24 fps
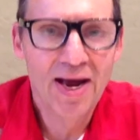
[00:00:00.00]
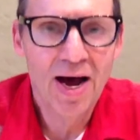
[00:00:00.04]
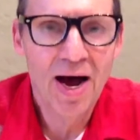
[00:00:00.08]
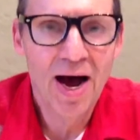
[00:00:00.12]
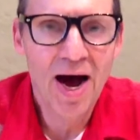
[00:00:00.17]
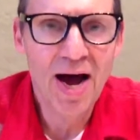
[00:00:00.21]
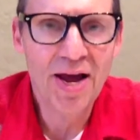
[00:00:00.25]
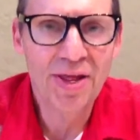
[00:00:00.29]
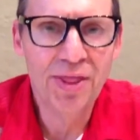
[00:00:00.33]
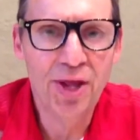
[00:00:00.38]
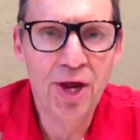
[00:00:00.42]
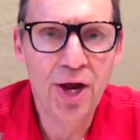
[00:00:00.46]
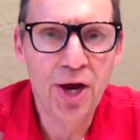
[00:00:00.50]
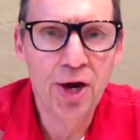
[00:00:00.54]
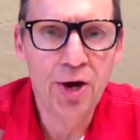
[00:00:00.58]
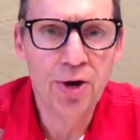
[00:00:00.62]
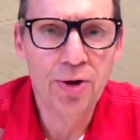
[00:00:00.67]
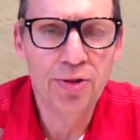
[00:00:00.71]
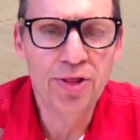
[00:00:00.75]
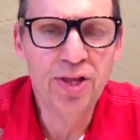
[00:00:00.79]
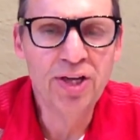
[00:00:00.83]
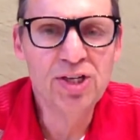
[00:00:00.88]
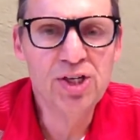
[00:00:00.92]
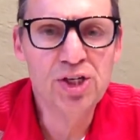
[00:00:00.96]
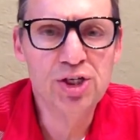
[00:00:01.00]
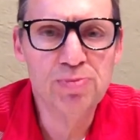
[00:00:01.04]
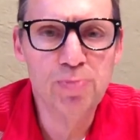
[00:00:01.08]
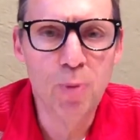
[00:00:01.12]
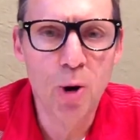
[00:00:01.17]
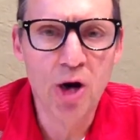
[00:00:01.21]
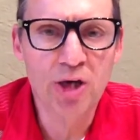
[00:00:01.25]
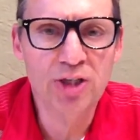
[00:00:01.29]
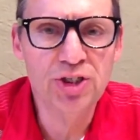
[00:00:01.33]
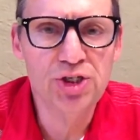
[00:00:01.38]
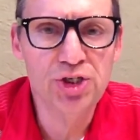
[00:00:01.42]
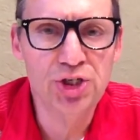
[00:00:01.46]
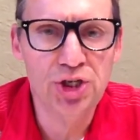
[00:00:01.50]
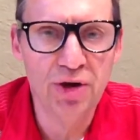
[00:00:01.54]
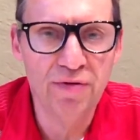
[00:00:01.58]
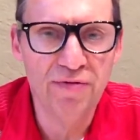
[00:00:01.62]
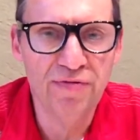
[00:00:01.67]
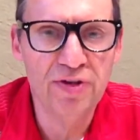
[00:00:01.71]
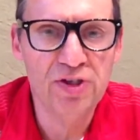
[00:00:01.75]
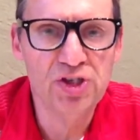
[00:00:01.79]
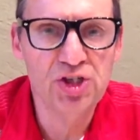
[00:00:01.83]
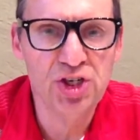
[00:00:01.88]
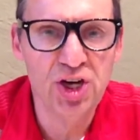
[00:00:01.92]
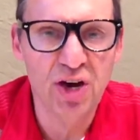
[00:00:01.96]
Hi there, this is Mark
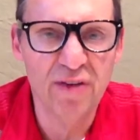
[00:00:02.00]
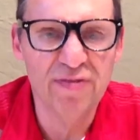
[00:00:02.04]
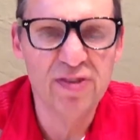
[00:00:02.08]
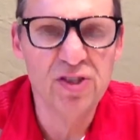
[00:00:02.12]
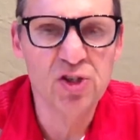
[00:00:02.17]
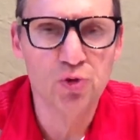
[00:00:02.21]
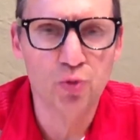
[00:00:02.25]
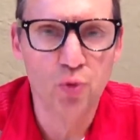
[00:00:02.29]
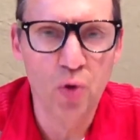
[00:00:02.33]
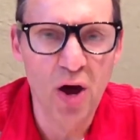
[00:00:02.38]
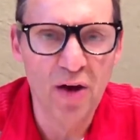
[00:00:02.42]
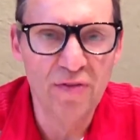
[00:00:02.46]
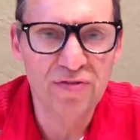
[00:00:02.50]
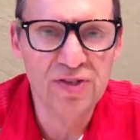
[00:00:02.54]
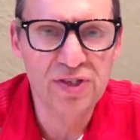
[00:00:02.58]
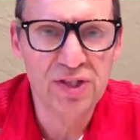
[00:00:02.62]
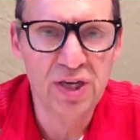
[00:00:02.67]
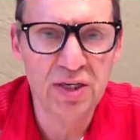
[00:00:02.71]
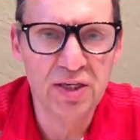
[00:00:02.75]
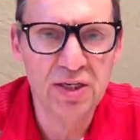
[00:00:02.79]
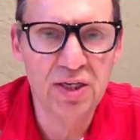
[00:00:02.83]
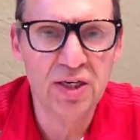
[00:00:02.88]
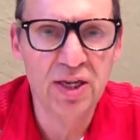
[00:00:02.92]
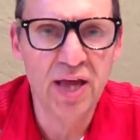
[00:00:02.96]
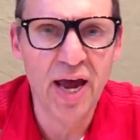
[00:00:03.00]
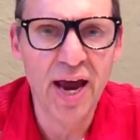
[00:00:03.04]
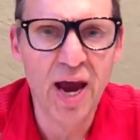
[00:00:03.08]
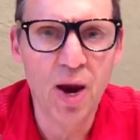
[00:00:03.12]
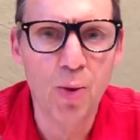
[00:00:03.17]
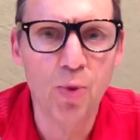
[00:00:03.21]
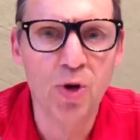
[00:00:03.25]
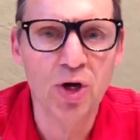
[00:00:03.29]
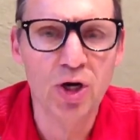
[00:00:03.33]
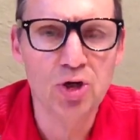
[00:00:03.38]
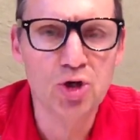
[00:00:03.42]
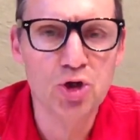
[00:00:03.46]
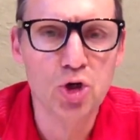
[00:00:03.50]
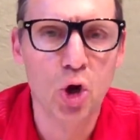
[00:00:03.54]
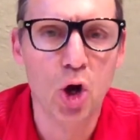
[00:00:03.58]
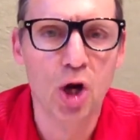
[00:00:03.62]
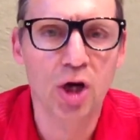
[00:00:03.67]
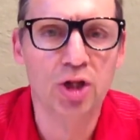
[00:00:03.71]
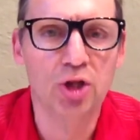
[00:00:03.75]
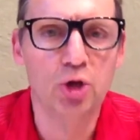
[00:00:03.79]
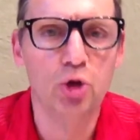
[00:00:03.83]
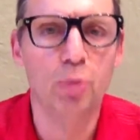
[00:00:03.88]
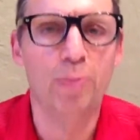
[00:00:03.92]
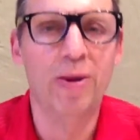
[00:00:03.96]
Schiff of Schiff's Riffs, and today I want to
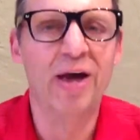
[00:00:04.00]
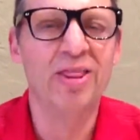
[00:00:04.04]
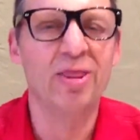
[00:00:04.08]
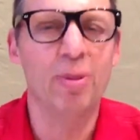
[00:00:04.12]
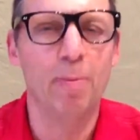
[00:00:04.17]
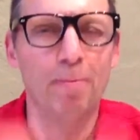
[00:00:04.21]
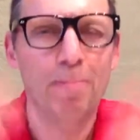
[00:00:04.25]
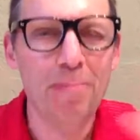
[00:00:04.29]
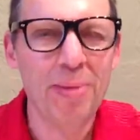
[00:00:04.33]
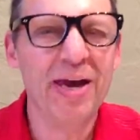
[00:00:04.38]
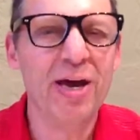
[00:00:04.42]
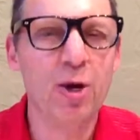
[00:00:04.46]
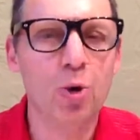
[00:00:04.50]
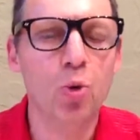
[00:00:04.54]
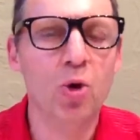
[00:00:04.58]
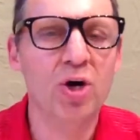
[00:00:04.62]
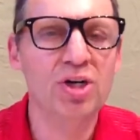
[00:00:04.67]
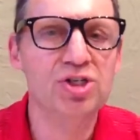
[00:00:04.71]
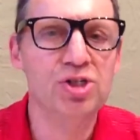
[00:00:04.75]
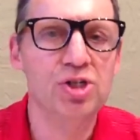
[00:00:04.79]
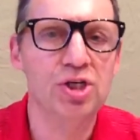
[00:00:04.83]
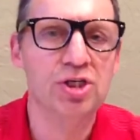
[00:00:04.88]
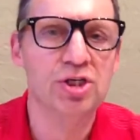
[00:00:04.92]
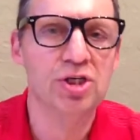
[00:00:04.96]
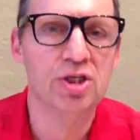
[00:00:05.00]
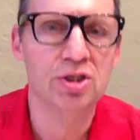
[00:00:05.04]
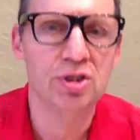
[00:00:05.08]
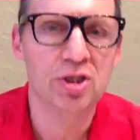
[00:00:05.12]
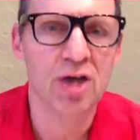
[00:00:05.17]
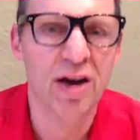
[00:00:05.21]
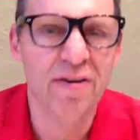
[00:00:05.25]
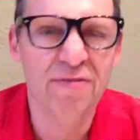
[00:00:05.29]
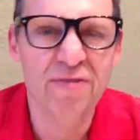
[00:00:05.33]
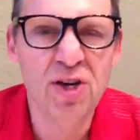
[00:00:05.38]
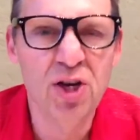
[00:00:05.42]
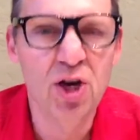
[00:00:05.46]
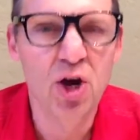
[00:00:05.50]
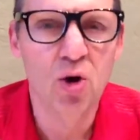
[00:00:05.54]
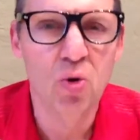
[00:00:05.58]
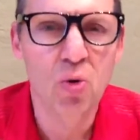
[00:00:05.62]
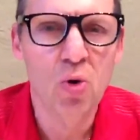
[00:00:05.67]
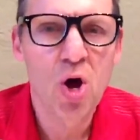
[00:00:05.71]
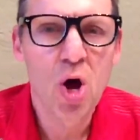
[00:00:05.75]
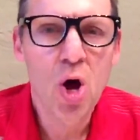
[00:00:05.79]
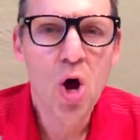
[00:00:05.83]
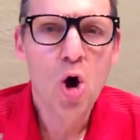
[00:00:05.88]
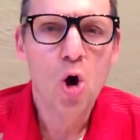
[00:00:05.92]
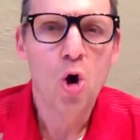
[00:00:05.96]
talk to you about the big questions in life. You know,
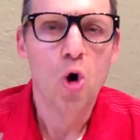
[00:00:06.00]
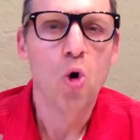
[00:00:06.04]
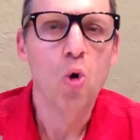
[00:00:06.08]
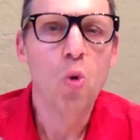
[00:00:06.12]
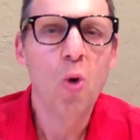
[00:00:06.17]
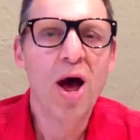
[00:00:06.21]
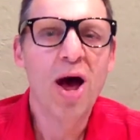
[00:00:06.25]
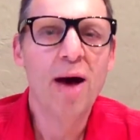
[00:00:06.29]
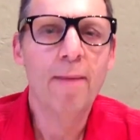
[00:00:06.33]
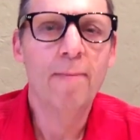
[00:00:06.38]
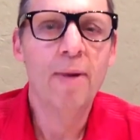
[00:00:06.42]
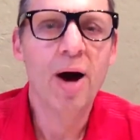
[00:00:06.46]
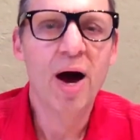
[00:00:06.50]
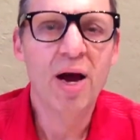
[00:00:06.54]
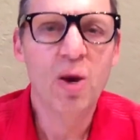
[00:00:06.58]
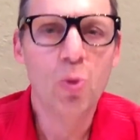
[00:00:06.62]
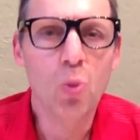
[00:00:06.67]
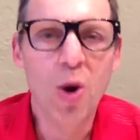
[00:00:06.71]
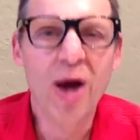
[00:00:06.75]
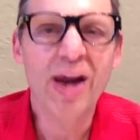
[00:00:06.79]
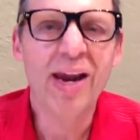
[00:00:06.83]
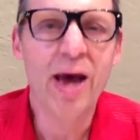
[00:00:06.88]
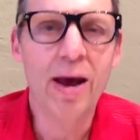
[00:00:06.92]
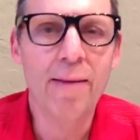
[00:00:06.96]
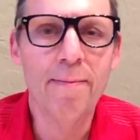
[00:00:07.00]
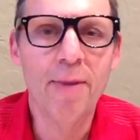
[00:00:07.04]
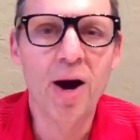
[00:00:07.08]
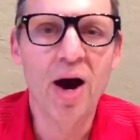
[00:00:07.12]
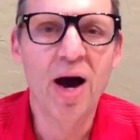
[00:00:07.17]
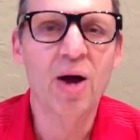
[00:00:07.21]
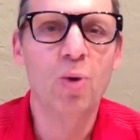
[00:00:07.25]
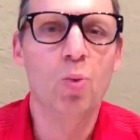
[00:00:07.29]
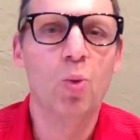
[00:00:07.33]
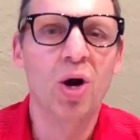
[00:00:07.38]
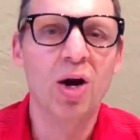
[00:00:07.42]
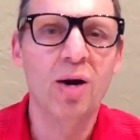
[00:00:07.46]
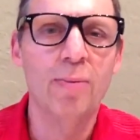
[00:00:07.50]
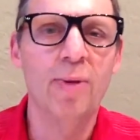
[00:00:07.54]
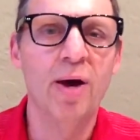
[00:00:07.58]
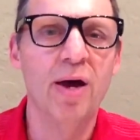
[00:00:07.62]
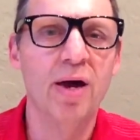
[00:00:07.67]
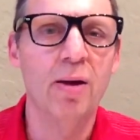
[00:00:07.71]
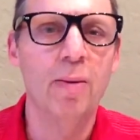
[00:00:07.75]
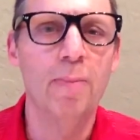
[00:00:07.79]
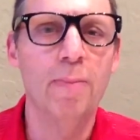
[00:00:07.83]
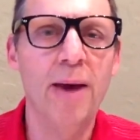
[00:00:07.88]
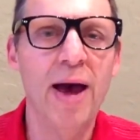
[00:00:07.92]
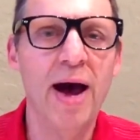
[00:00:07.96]
who am I, what am I, what am I
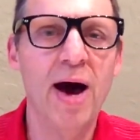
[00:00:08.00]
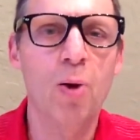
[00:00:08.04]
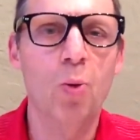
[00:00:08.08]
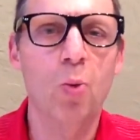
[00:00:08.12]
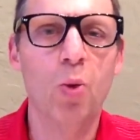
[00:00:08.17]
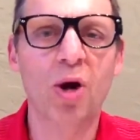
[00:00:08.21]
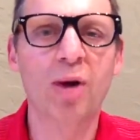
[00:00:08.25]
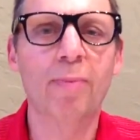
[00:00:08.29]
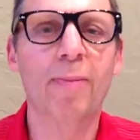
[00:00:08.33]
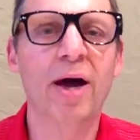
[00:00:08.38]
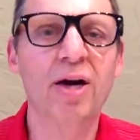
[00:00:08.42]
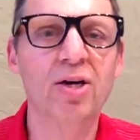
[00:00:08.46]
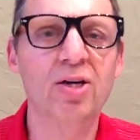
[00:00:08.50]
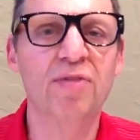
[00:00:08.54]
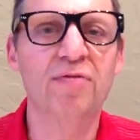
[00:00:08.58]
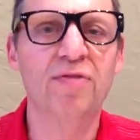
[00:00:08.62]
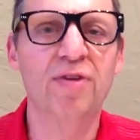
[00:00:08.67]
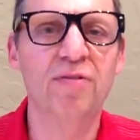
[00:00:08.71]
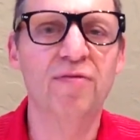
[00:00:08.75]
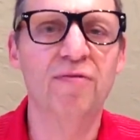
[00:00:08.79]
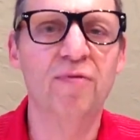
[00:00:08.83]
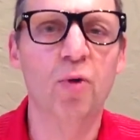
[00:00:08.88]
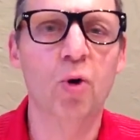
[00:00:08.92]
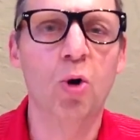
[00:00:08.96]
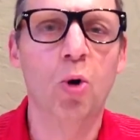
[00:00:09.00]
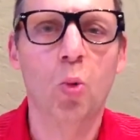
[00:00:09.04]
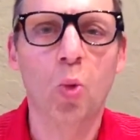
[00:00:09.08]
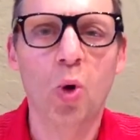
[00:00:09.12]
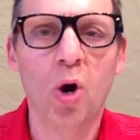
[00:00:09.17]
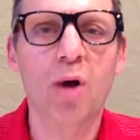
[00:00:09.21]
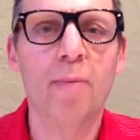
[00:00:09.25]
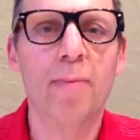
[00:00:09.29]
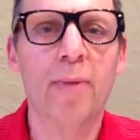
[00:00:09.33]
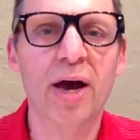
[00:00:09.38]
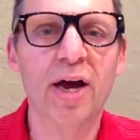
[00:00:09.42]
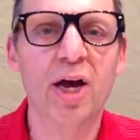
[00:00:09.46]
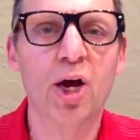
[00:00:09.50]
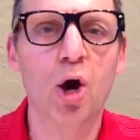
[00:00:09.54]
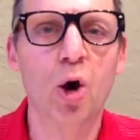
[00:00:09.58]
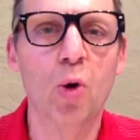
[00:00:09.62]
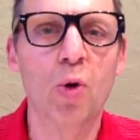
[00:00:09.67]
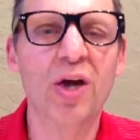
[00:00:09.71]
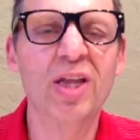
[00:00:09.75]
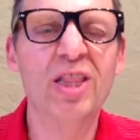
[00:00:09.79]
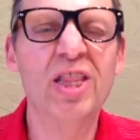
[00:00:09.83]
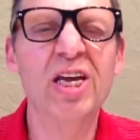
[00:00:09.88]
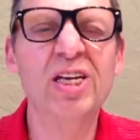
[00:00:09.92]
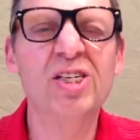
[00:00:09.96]
about, what am I looking for, where am I
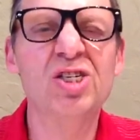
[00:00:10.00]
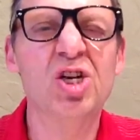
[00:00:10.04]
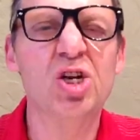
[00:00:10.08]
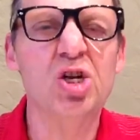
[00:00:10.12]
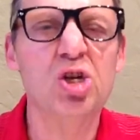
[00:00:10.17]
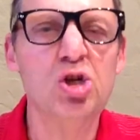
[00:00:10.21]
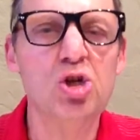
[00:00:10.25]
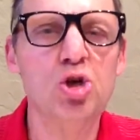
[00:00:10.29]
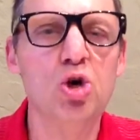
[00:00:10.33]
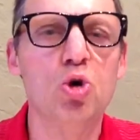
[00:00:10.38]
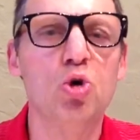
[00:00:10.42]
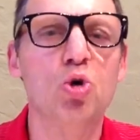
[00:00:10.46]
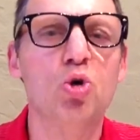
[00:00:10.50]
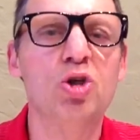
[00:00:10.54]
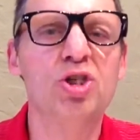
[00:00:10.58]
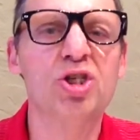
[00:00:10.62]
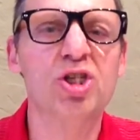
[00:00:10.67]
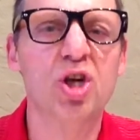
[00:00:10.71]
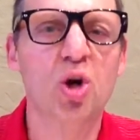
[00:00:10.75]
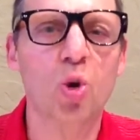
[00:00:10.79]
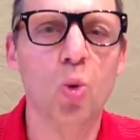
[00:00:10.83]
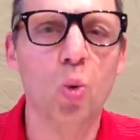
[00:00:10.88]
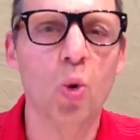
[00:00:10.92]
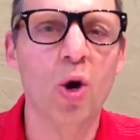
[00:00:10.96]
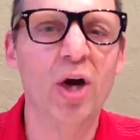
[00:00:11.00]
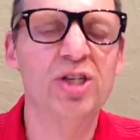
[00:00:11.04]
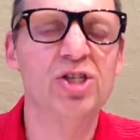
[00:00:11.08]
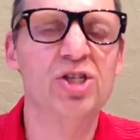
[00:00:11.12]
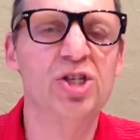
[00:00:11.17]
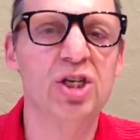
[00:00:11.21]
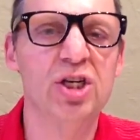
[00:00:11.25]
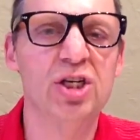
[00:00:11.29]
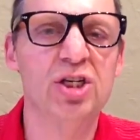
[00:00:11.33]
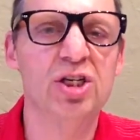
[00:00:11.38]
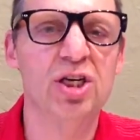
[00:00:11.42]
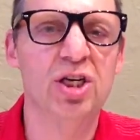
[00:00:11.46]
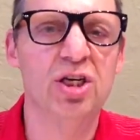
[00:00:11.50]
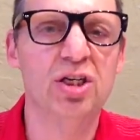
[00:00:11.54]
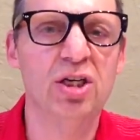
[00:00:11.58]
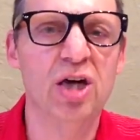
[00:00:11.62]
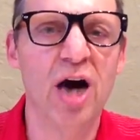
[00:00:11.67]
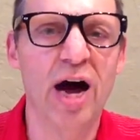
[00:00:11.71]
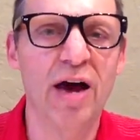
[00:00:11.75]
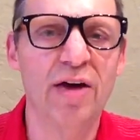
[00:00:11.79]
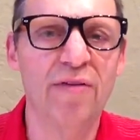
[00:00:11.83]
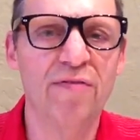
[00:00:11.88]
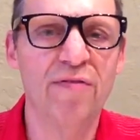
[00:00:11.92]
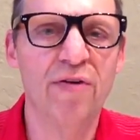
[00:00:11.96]
going? These are huge questions in
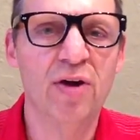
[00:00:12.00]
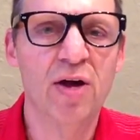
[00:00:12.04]
life.